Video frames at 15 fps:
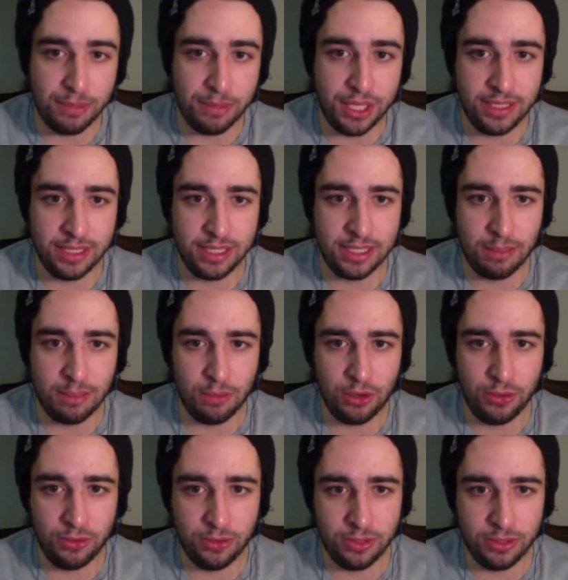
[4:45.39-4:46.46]
This is someone
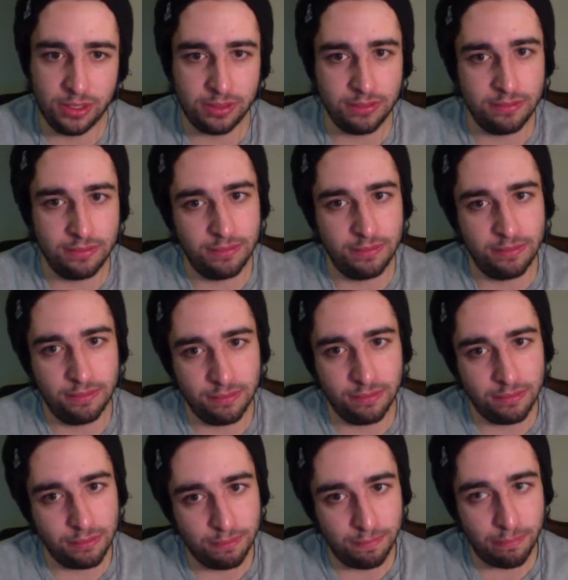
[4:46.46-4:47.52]
who's
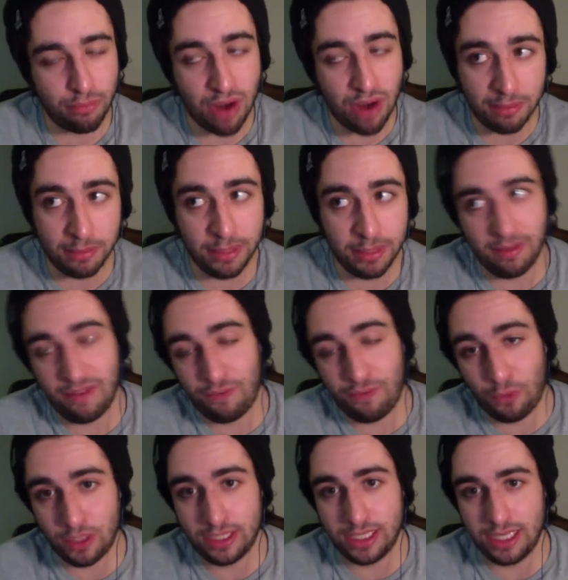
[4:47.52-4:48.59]
probably been
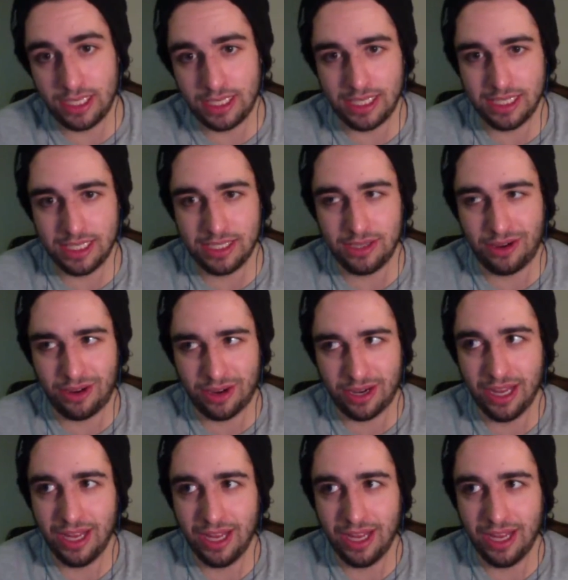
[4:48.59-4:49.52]
forced into this song.